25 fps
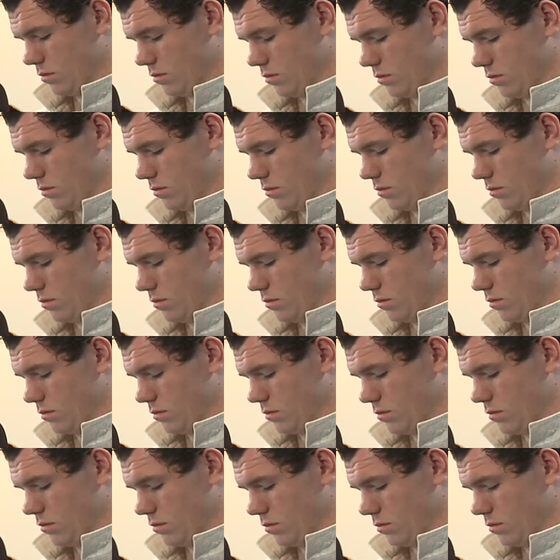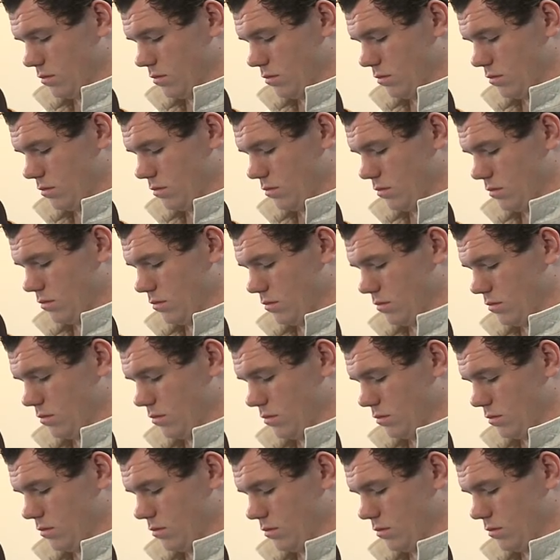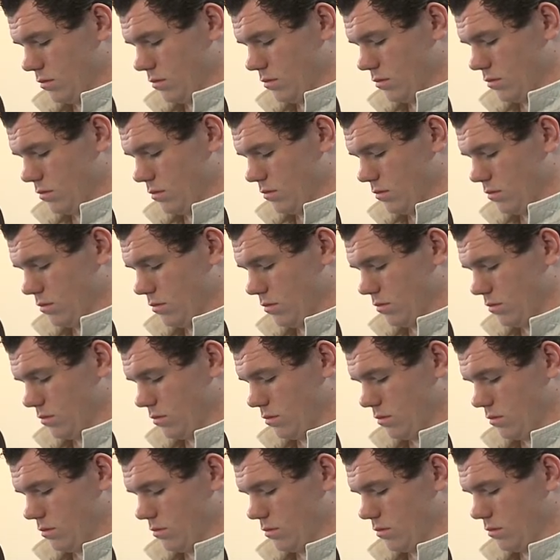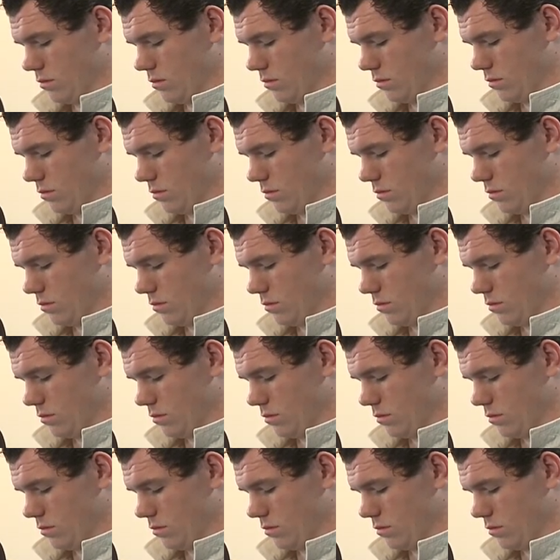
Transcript: (not speaking)